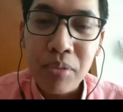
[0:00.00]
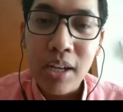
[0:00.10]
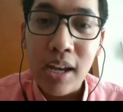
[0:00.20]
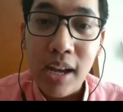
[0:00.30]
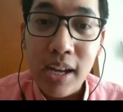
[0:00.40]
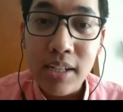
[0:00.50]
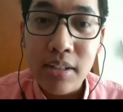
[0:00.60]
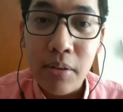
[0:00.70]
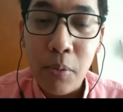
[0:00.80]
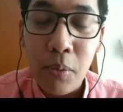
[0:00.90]

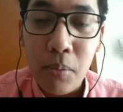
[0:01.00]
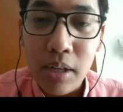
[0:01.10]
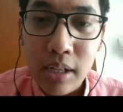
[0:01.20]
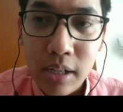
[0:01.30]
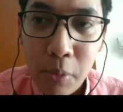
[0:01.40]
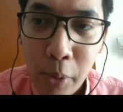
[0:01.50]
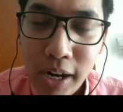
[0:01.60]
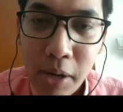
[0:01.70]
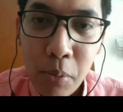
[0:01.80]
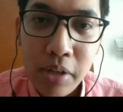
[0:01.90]
And uh,
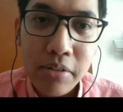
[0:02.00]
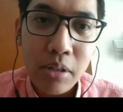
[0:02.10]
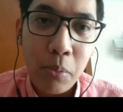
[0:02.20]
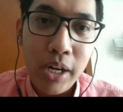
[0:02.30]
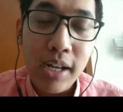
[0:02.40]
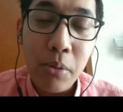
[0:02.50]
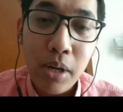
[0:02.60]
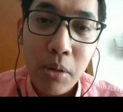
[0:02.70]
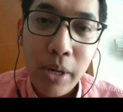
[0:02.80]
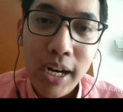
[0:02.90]
when I was when I
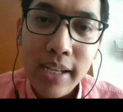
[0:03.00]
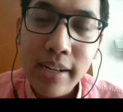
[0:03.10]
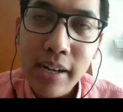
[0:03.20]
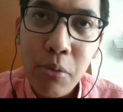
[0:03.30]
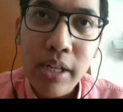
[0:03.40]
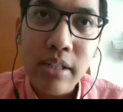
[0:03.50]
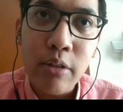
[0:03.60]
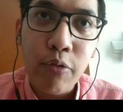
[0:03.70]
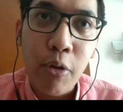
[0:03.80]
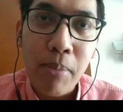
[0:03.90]
when I
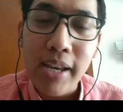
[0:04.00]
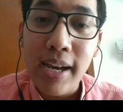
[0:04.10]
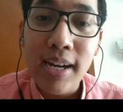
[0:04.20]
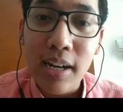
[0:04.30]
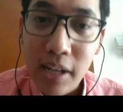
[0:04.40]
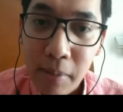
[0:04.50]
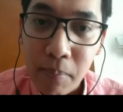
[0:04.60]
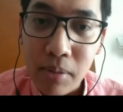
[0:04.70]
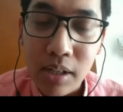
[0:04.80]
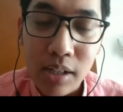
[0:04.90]
graduated from my
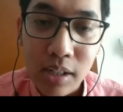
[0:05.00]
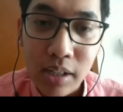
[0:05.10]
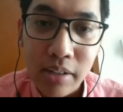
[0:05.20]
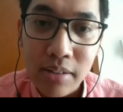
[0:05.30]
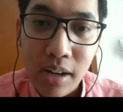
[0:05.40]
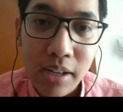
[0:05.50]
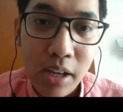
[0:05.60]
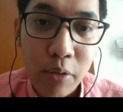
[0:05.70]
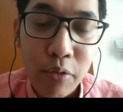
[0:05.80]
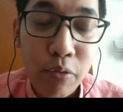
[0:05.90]
LLM, uh, as I
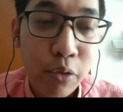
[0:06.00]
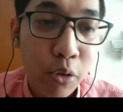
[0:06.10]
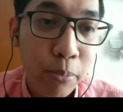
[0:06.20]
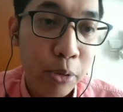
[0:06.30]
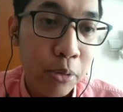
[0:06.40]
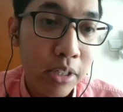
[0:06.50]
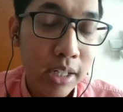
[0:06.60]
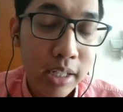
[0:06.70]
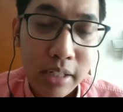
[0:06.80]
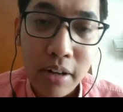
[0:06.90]
have informed you
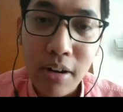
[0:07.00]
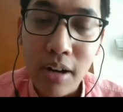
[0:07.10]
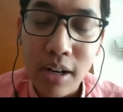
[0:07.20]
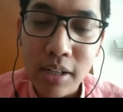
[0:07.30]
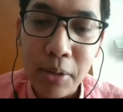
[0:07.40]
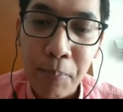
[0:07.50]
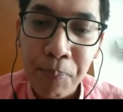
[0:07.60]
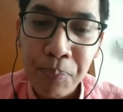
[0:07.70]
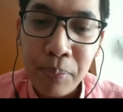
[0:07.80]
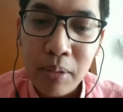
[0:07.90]
earlier,
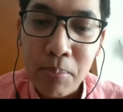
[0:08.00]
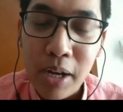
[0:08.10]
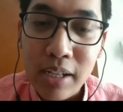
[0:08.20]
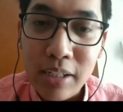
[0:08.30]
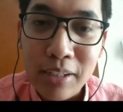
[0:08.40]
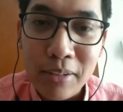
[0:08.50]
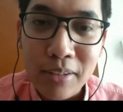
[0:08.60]
my